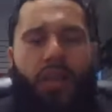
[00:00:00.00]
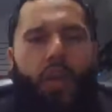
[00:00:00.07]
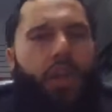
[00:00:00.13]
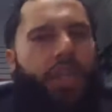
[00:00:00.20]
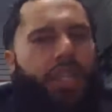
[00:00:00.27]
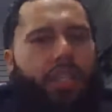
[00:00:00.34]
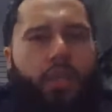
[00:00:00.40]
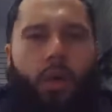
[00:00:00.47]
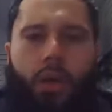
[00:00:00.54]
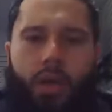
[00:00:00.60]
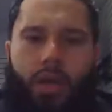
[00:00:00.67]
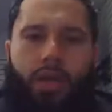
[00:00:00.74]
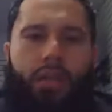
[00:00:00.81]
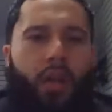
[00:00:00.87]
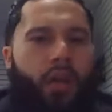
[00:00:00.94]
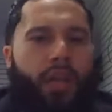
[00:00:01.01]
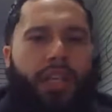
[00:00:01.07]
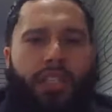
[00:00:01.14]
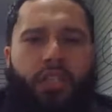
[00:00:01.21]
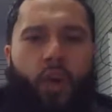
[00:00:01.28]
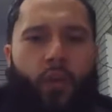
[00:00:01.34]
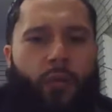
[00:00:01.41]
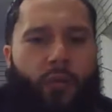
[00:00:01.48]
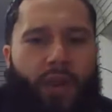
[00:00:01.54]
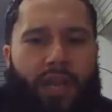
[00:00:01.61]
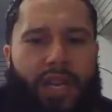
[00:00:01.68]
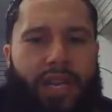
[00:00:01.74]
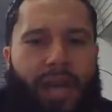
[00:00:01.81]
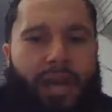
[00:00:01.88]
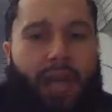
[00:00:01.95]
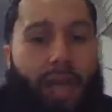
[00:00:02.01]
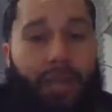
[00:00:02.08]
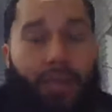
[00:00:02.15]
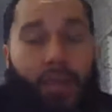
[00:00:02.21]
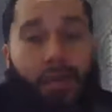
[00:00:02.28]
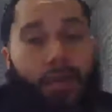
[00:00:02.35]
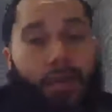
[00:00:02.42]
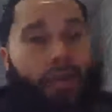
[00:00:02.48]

There is no friendly like there.